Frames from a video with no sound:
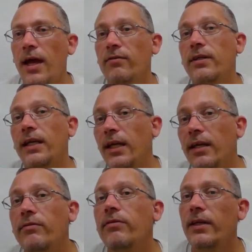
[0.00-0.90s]
have an
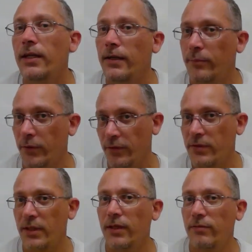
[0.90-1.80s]
infinite number
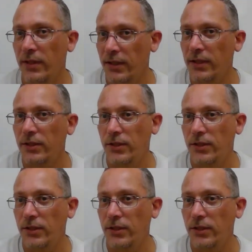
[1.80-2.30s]
of significant